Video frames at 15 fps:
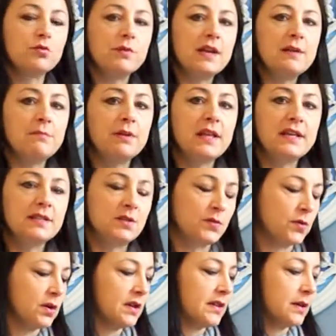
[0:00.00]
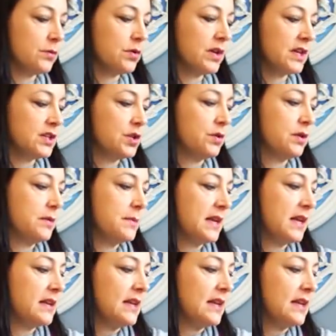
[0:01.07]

great place for it that we'll get to in a minute.